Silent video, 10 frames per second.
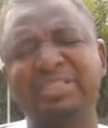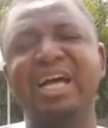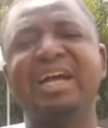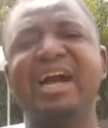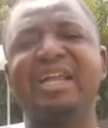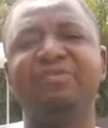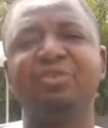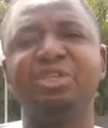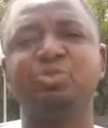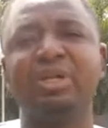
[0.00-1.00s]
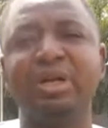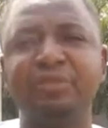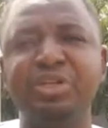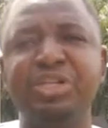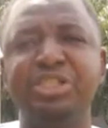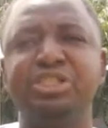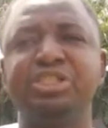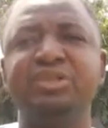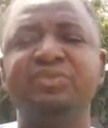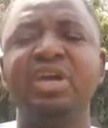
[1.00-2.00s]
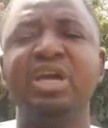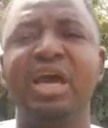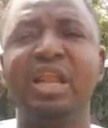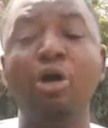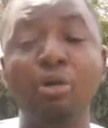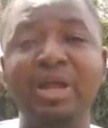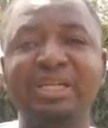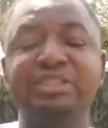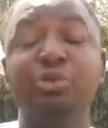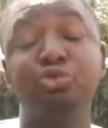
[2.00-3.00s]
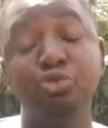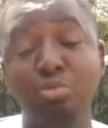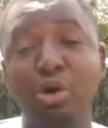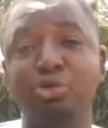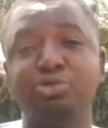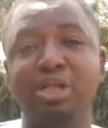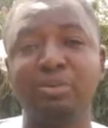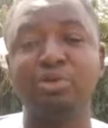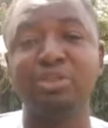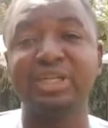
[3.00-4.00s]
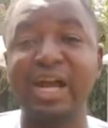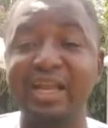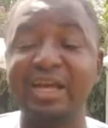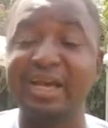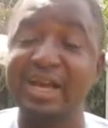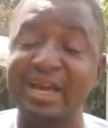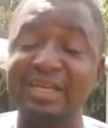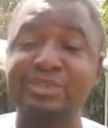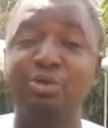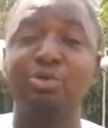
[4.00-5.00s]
Star Ghana for this wonderful initiative, and I hope that they will do more to help Northern Ghana and Ghana as a